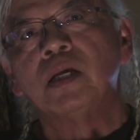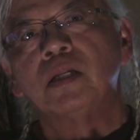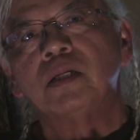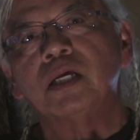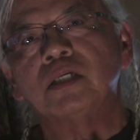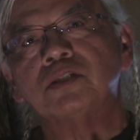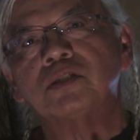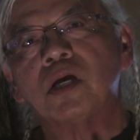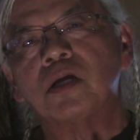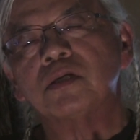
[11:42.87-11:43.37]

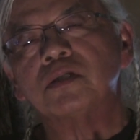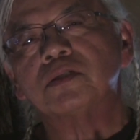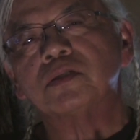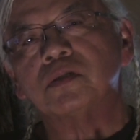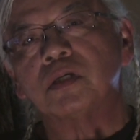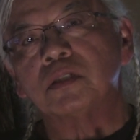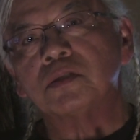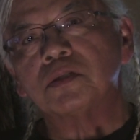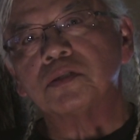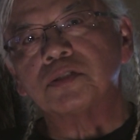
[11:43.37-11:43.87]
they started
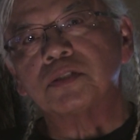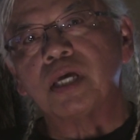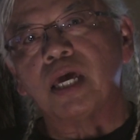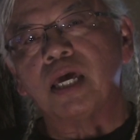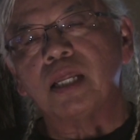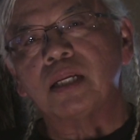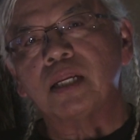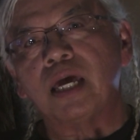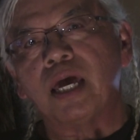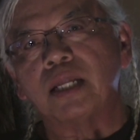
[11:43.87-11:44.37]
to
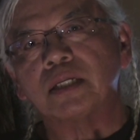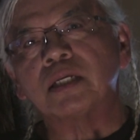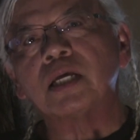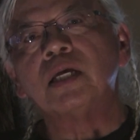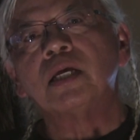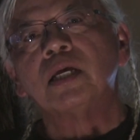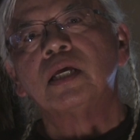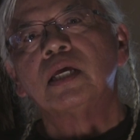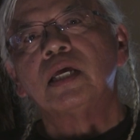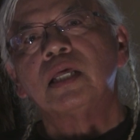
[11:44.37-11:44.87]
understand that
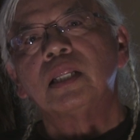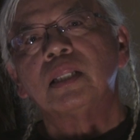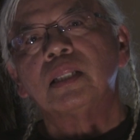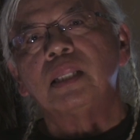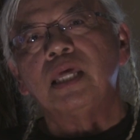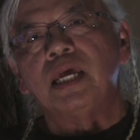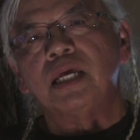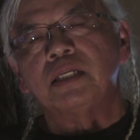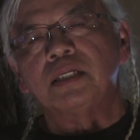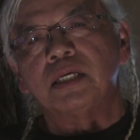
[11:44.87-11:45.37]

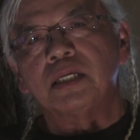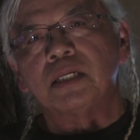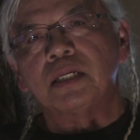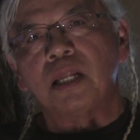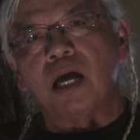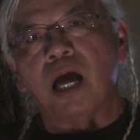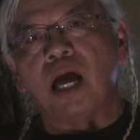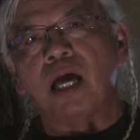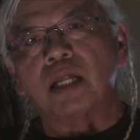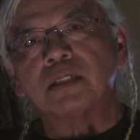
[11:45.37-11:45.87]
they did
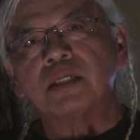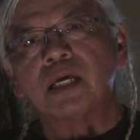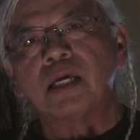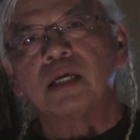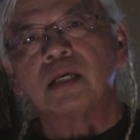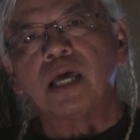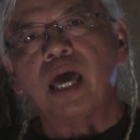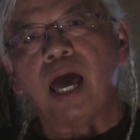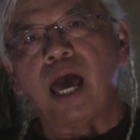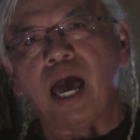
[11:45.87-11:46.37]
not
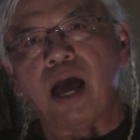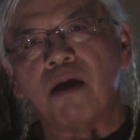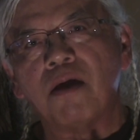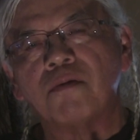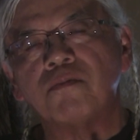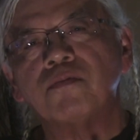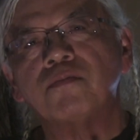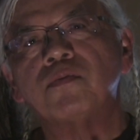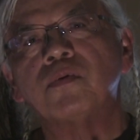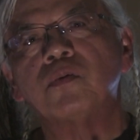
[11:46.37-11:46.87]

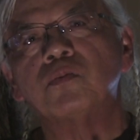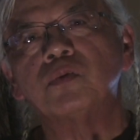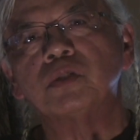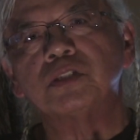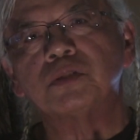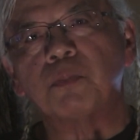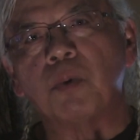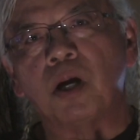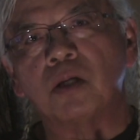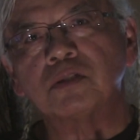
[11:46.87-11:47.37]
have
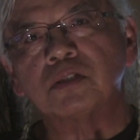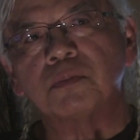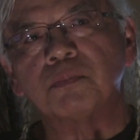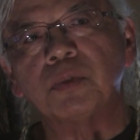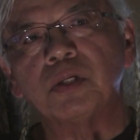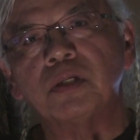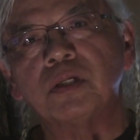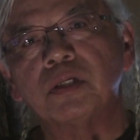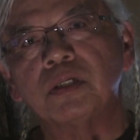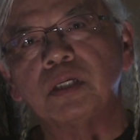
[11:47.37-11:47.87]

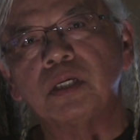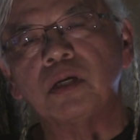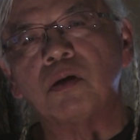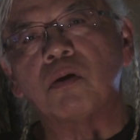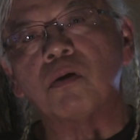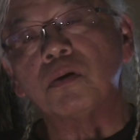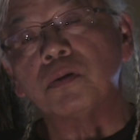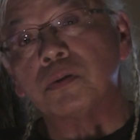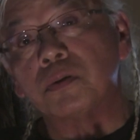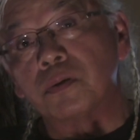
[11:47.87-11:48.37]
responsibility
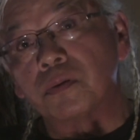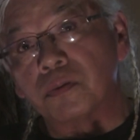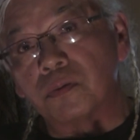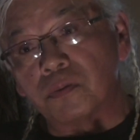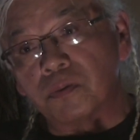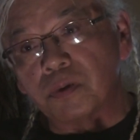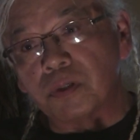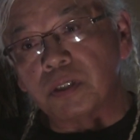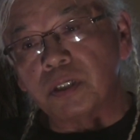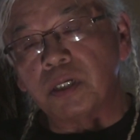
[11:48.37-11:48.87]
or the
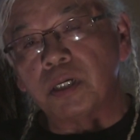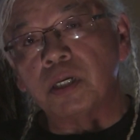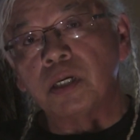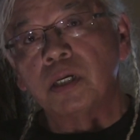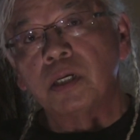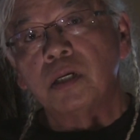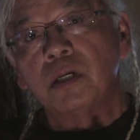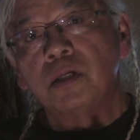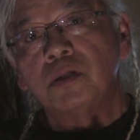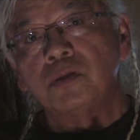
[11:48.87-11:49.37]
authority
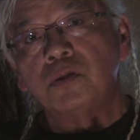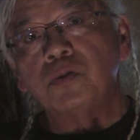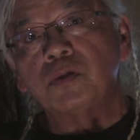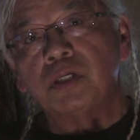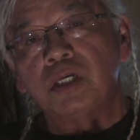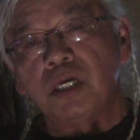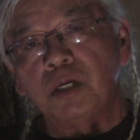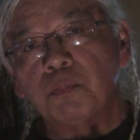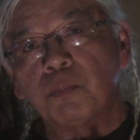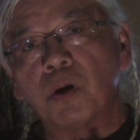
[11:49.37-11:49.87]
to
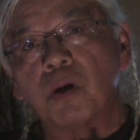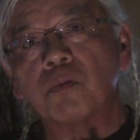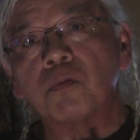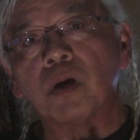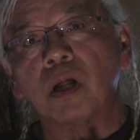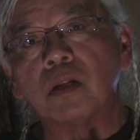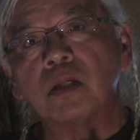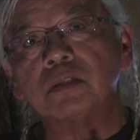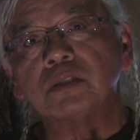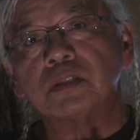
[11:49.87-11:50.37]
keep our
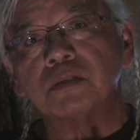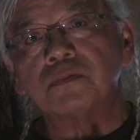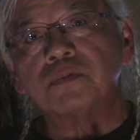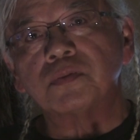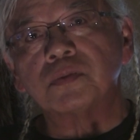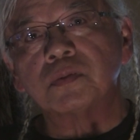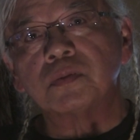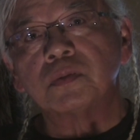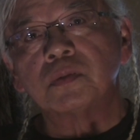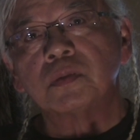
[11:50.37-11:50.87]

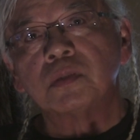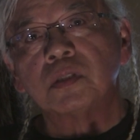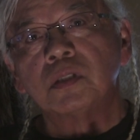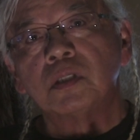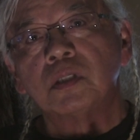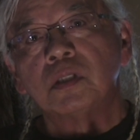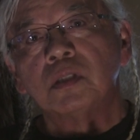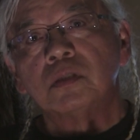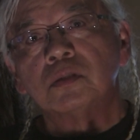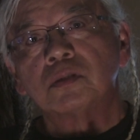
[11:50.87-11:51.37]
relatives.
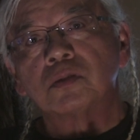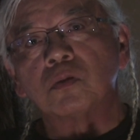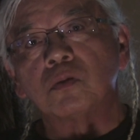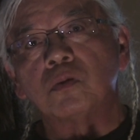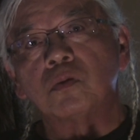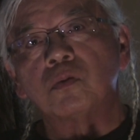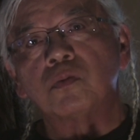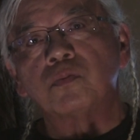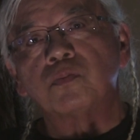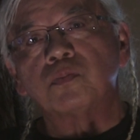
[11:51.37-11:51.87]

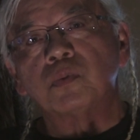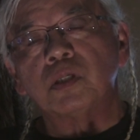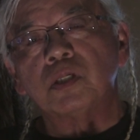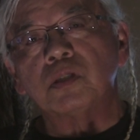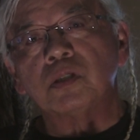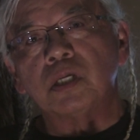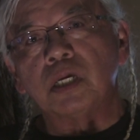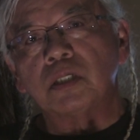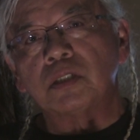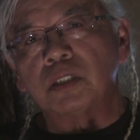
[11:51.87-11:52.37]
So
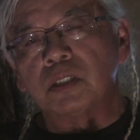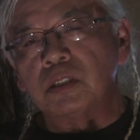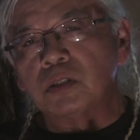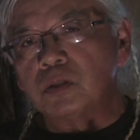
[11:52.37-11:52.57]
it